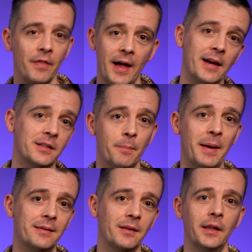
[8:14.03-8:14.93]
That is a
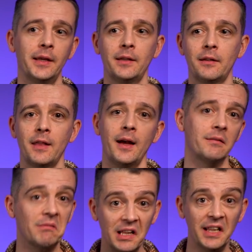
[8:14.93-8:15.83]
better link
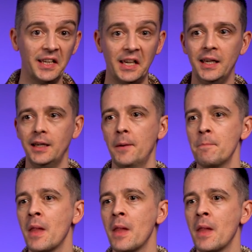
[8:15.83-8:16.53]
than click here.